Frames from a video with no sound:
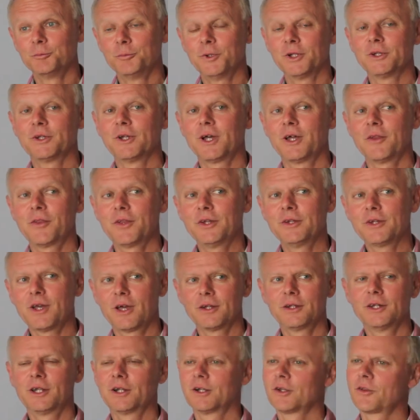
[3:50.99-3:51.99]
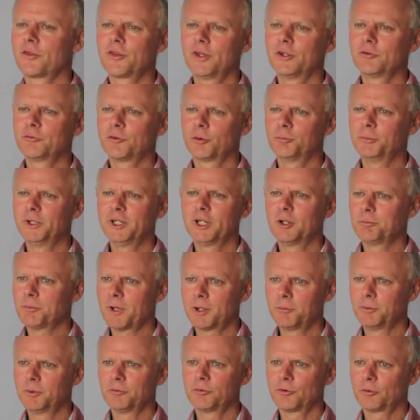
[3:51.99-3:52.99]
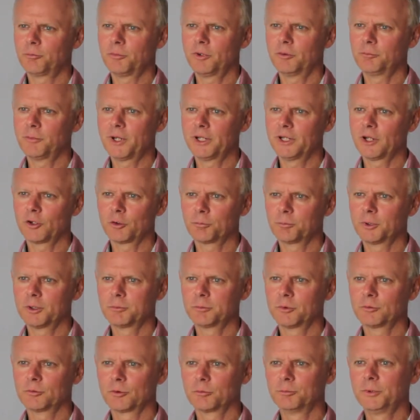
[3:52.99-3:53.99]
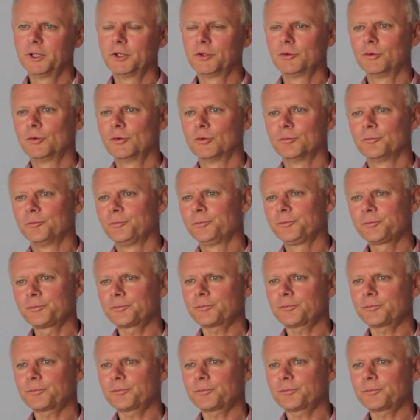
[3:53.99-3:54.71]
But I think the ideal thing for me and maybe for many other people would be to